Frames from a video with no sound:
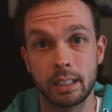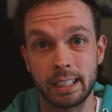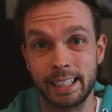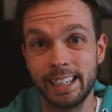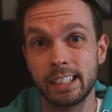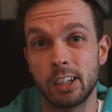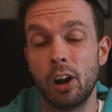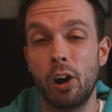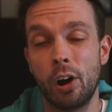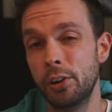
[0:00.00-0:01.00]
Get
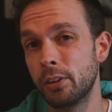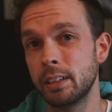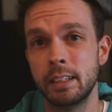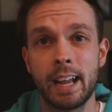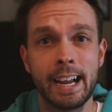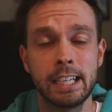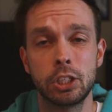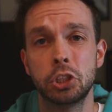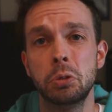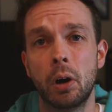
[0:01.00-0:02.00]
190,
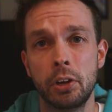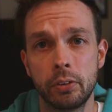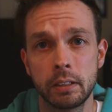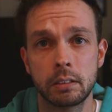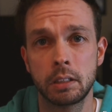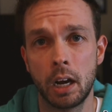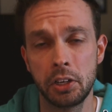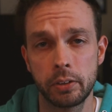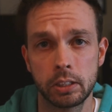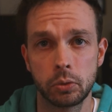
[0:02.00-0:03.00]
200
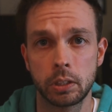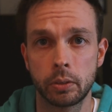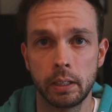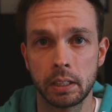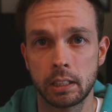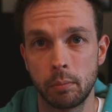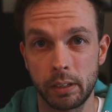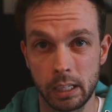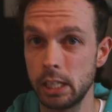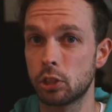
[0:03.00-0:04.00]
countries to agree on
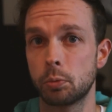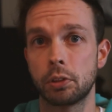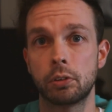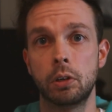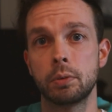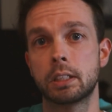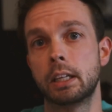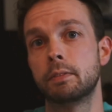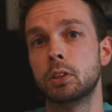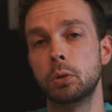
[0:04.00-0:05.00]
something, each with their own
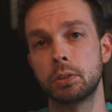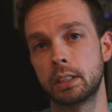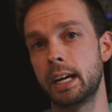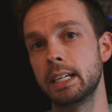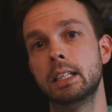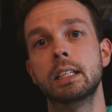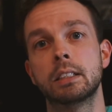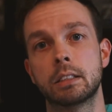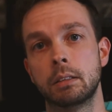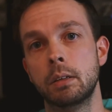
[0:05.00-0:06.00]
set of goals and
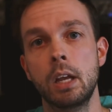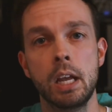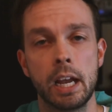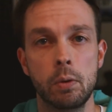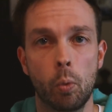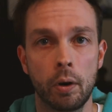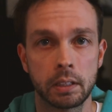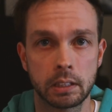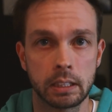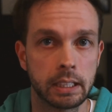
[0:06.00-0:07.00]
ideas and
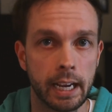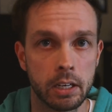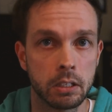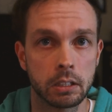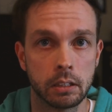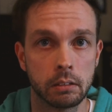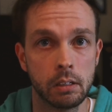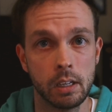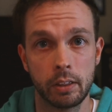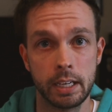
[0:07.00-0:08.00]
wants and cares, and
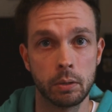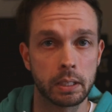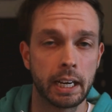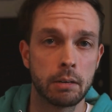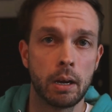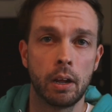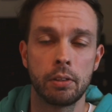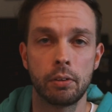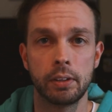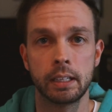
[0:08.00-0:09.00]
they don't care about
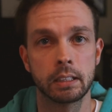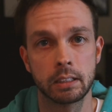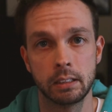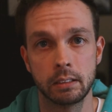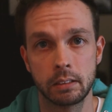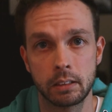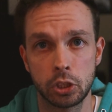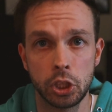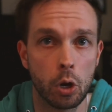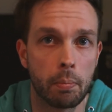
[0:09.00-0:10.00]
other things, and
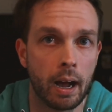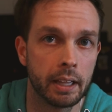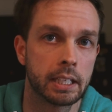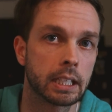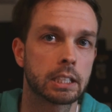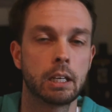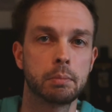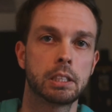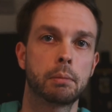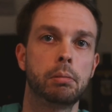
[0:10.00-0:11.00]
geopolitics
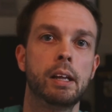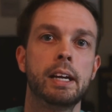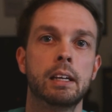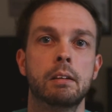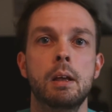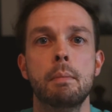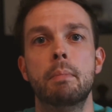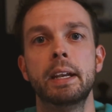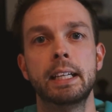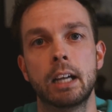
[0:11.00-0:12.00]
comes into play, and
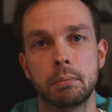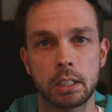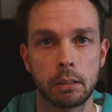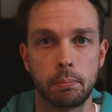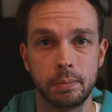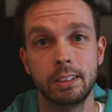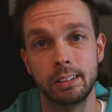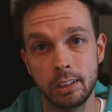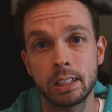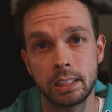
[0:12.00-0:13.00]
money comes into...
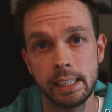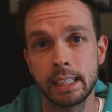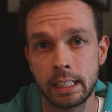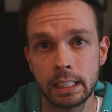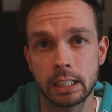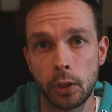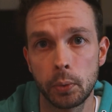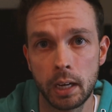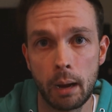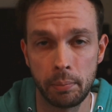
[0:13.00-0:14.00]
You see, it gets a little
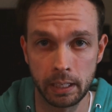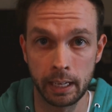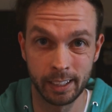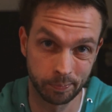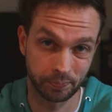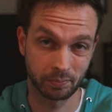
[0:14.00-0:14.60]
complicated.